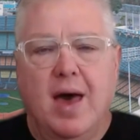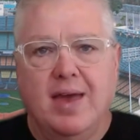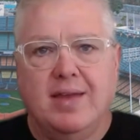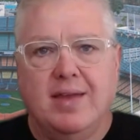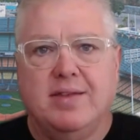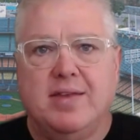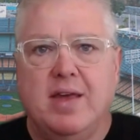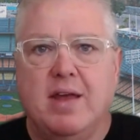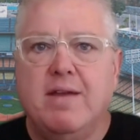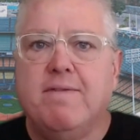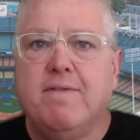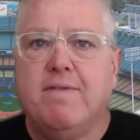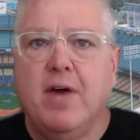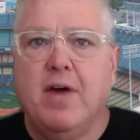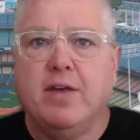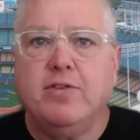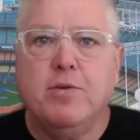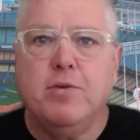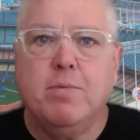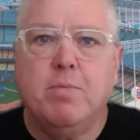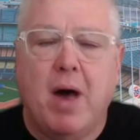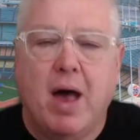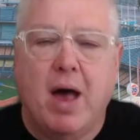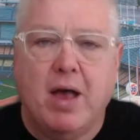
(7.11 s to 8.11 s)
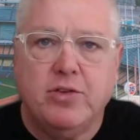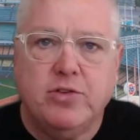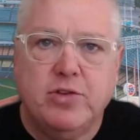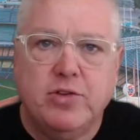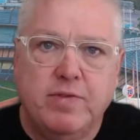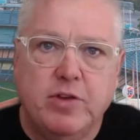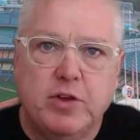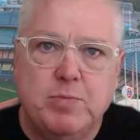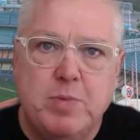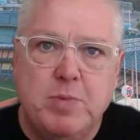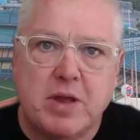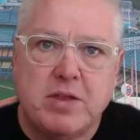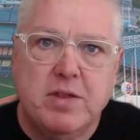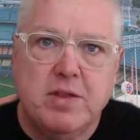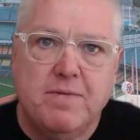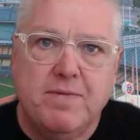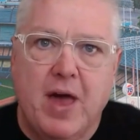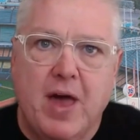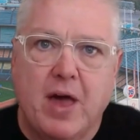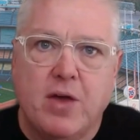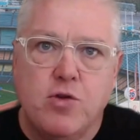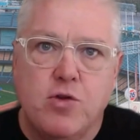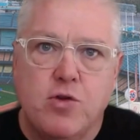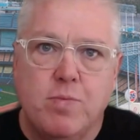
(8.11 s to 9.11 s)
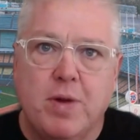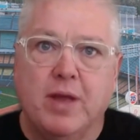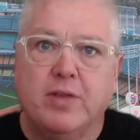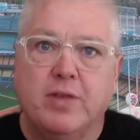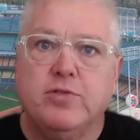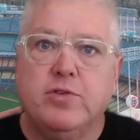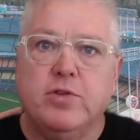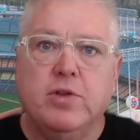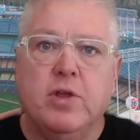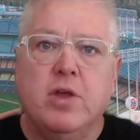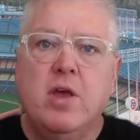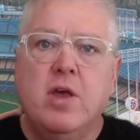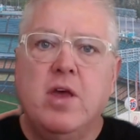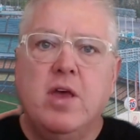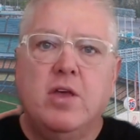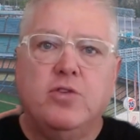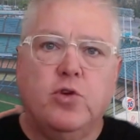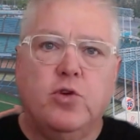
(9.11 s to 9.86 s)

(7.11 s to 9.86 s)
identify some positive expected value bets and